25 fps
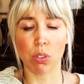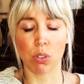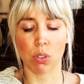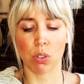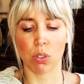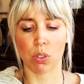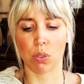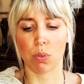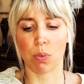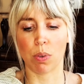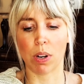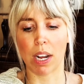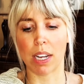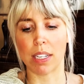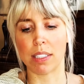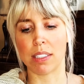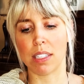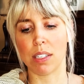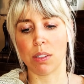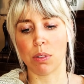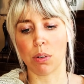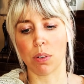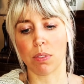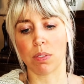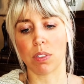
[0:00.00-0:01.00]
So when I
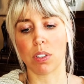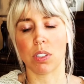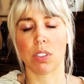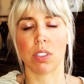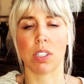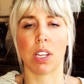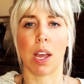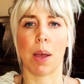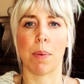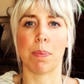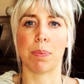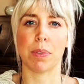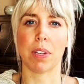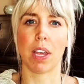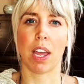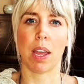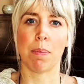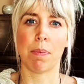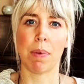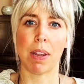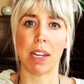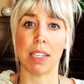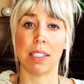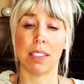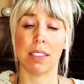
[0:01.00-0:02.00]
see reverse cups, I
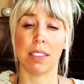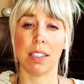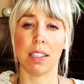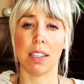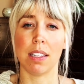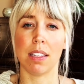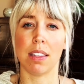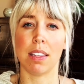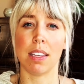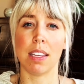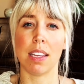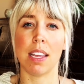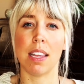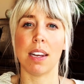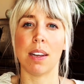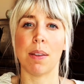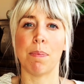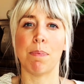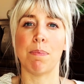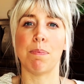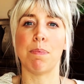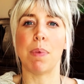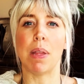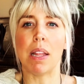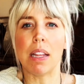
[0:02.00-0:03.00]
might see the
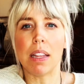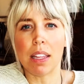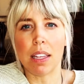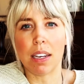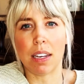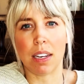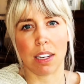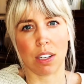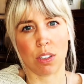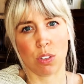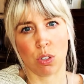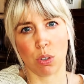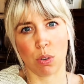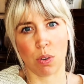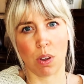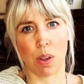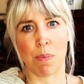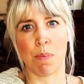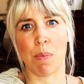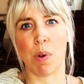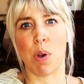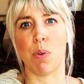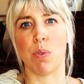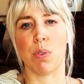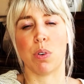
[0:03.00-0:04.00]
inability to
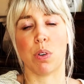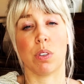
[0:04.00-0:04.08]
emote,